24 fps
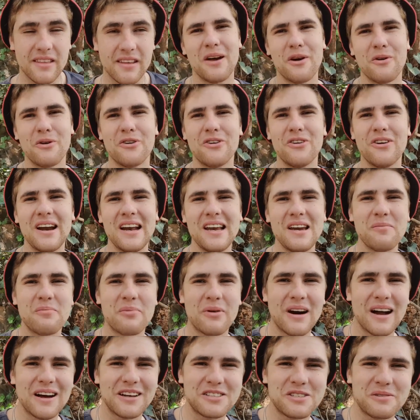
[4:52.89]
They were really
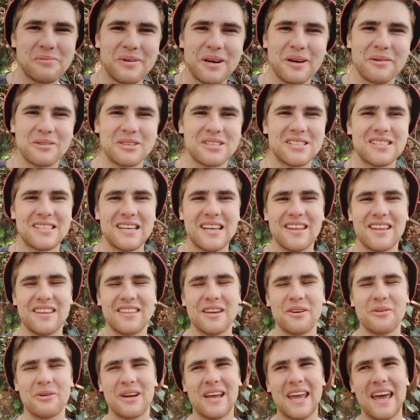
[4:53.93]
proud to be able to say that
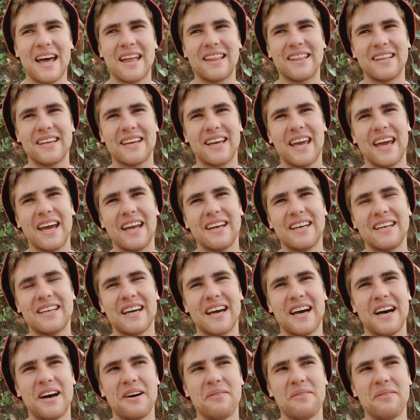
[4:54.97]
they were Catholic, and